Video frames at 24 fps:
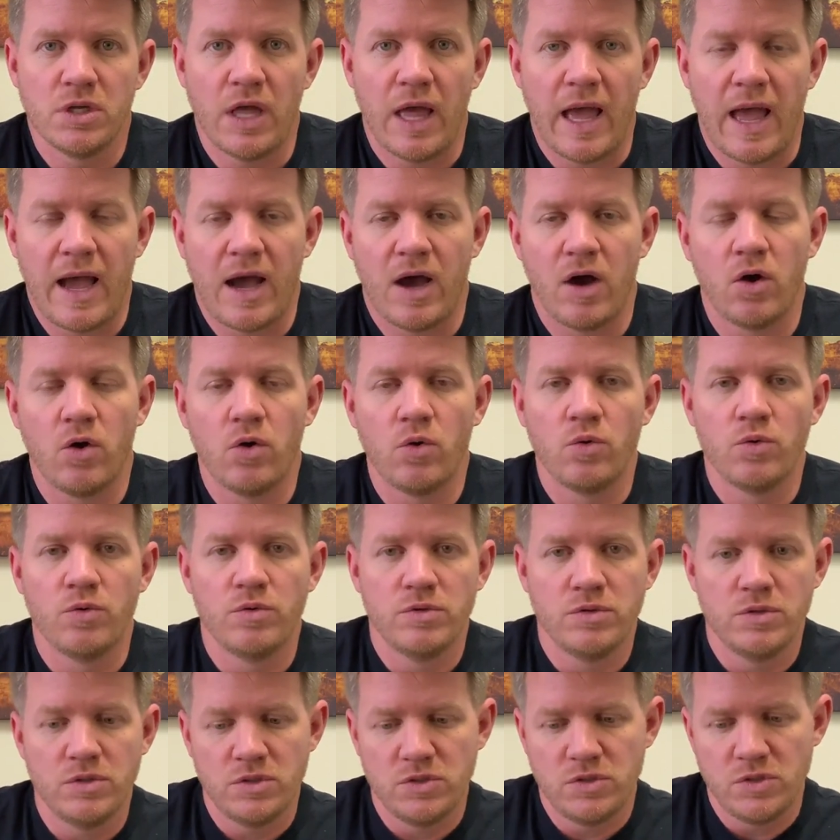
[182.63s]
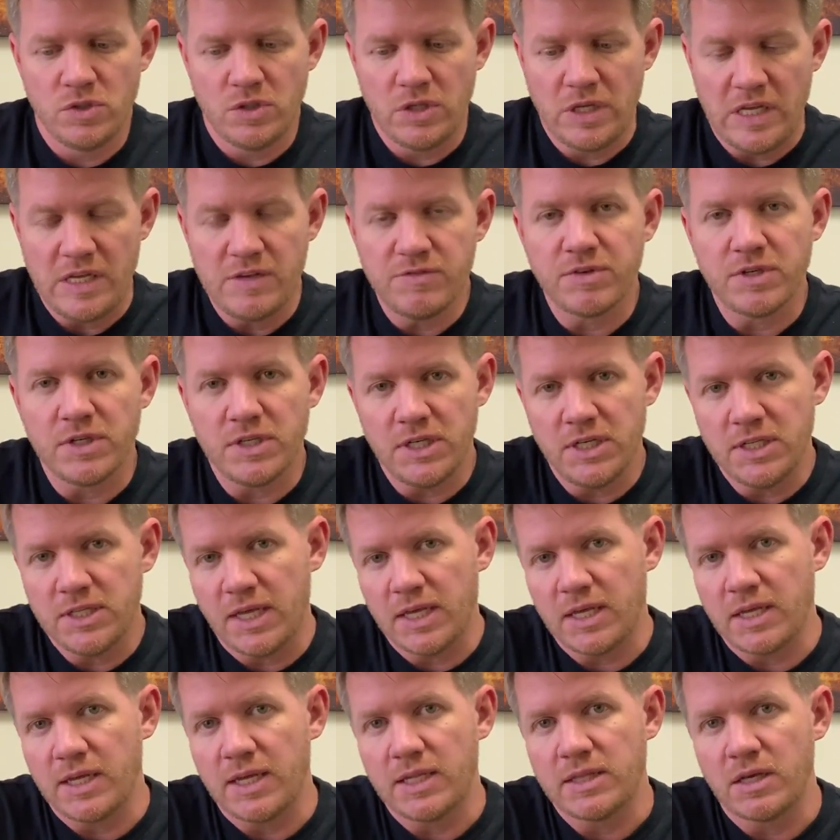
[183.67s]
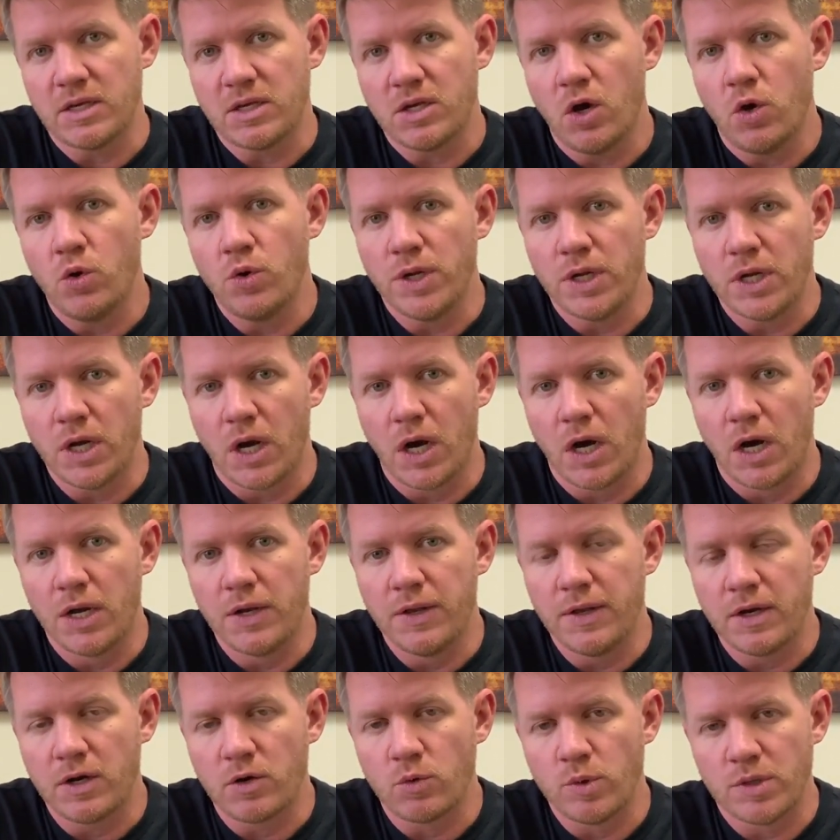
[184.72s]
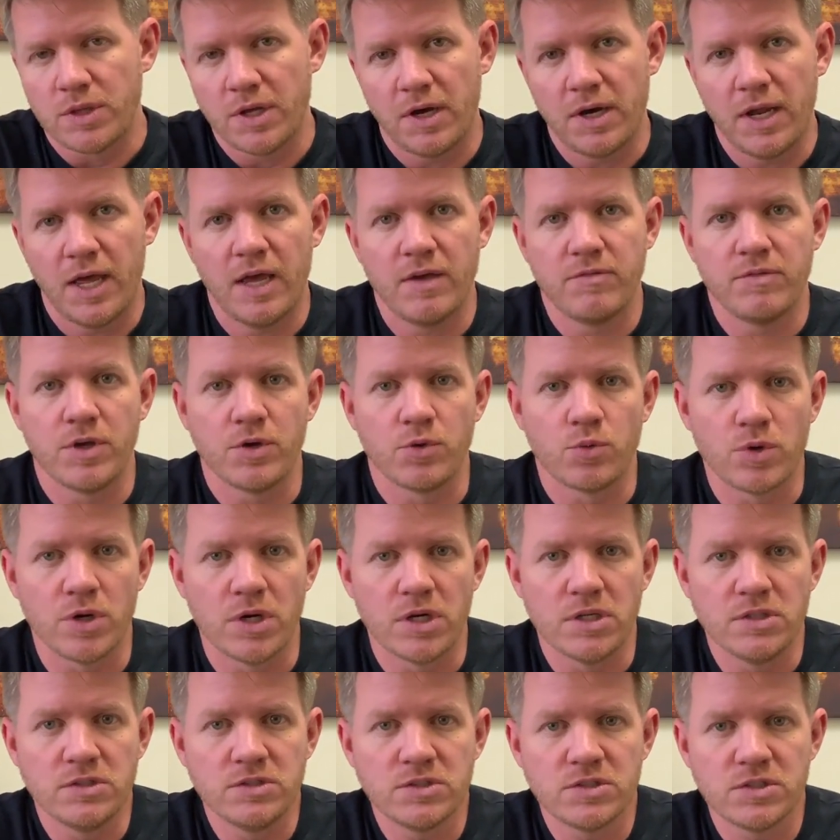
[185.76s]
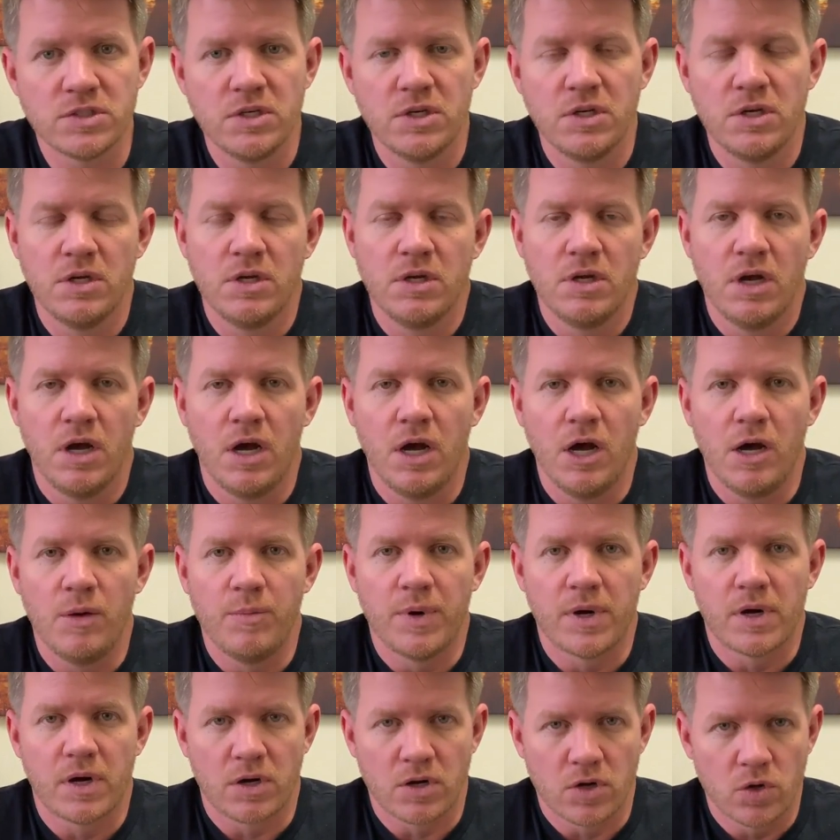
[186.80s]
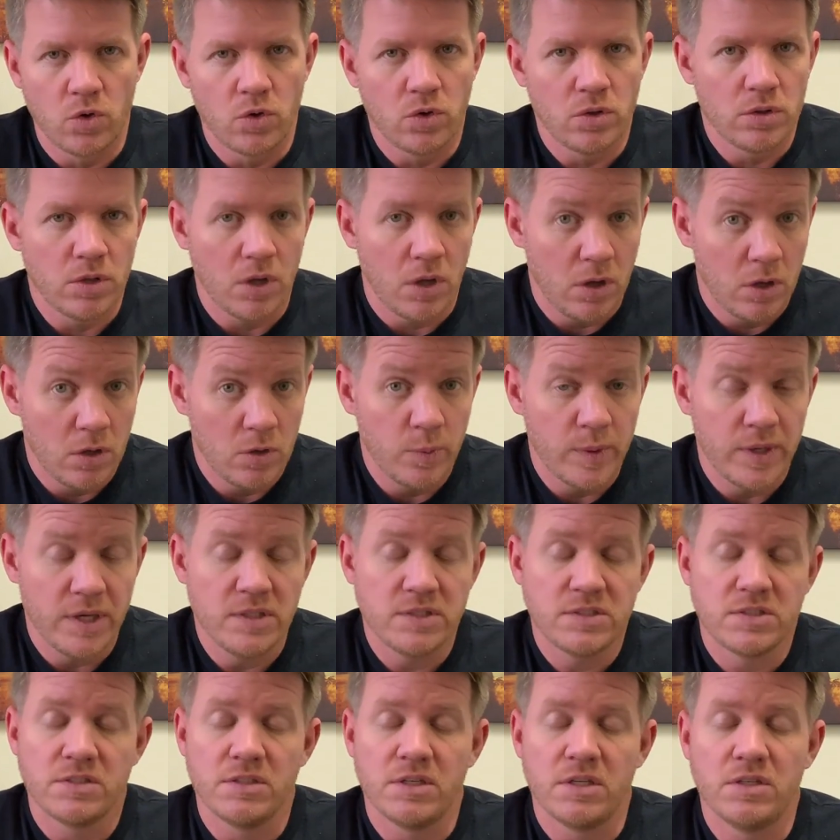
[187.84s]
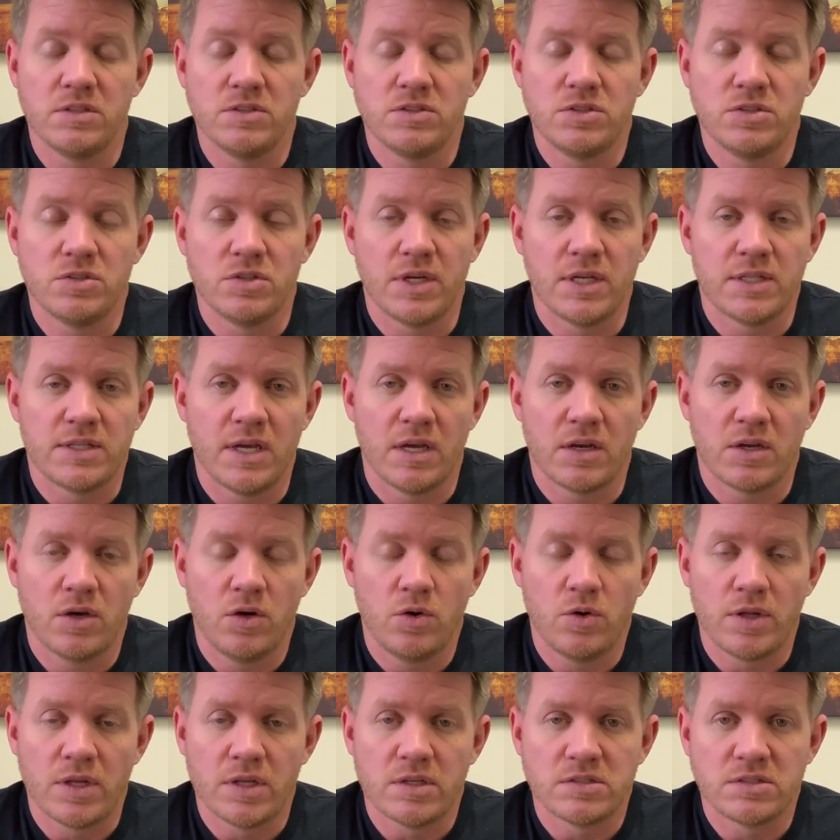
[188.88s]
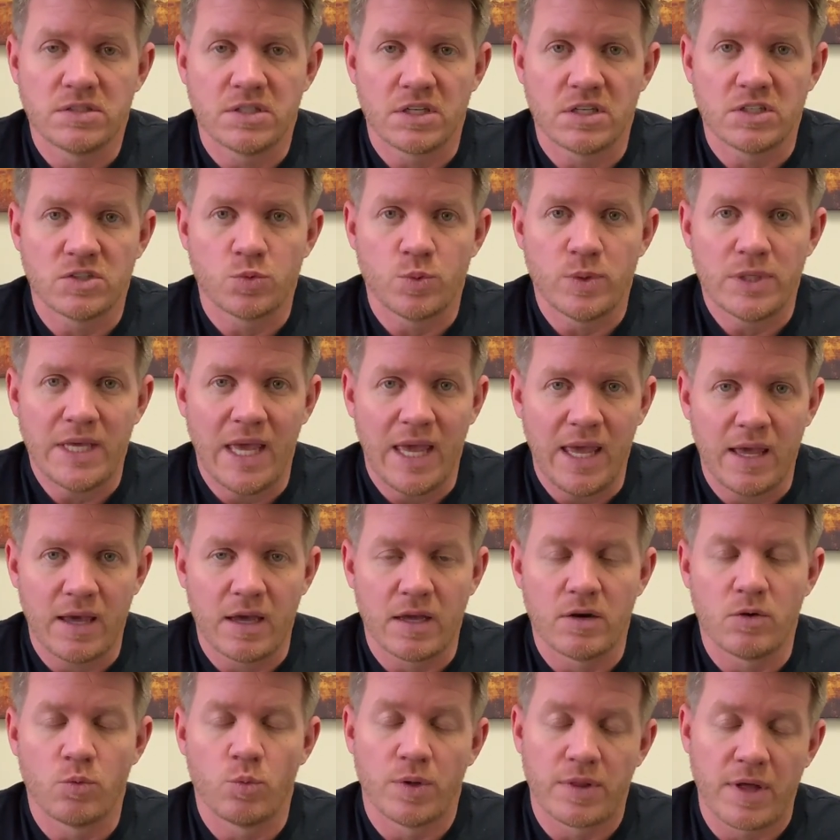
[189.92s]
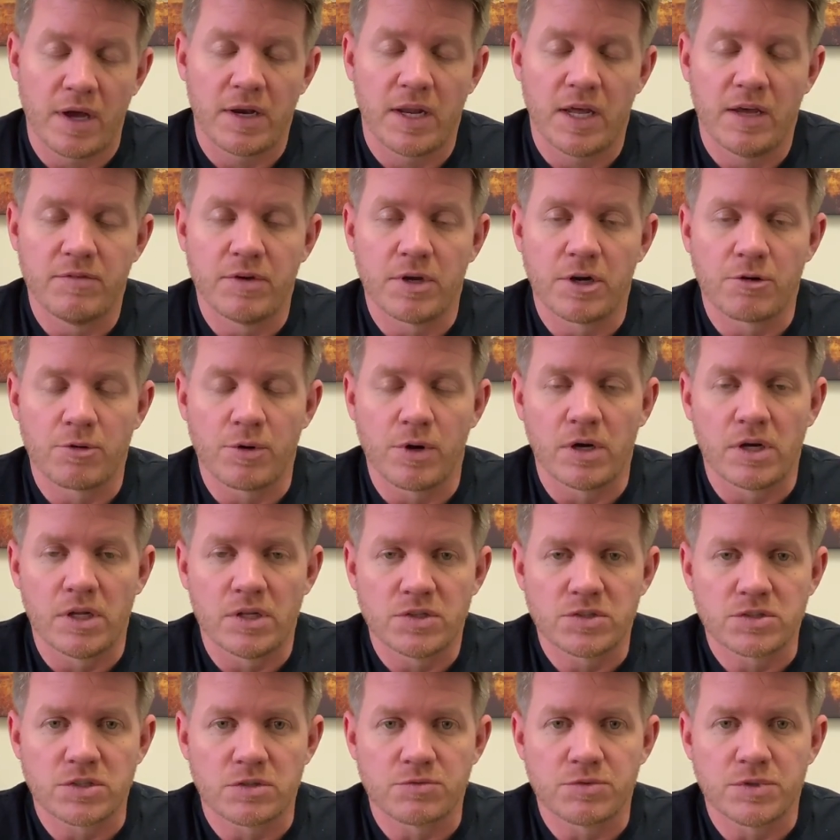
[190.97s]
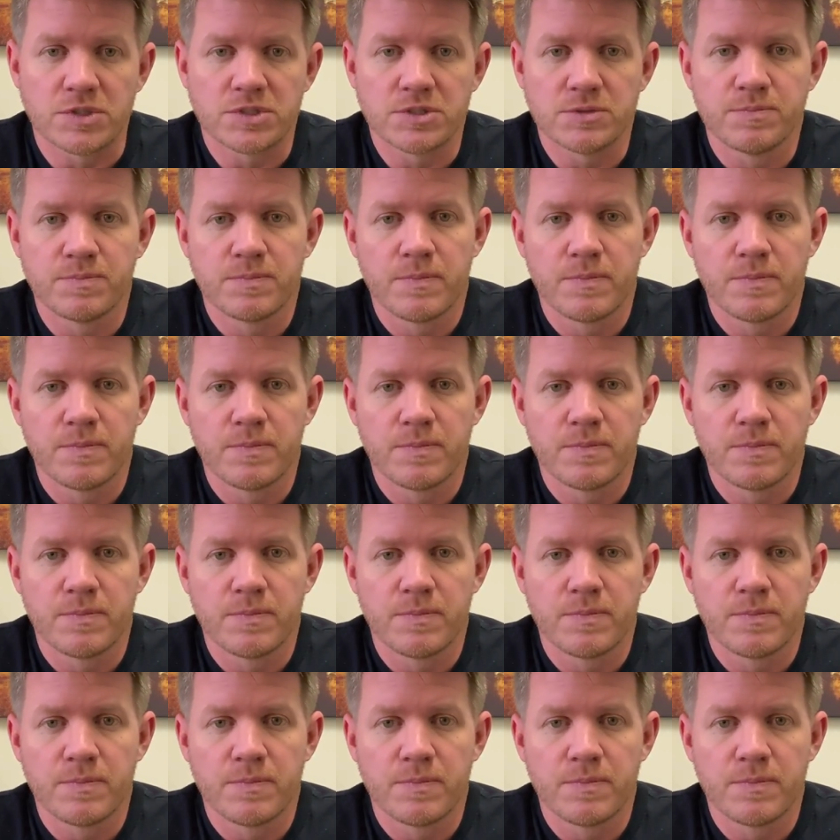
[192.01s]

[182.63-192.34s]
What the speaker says: how evenly they can get that coating on there without having runs. But our goal always is to get that coating as thick as we can without having a run on the surface.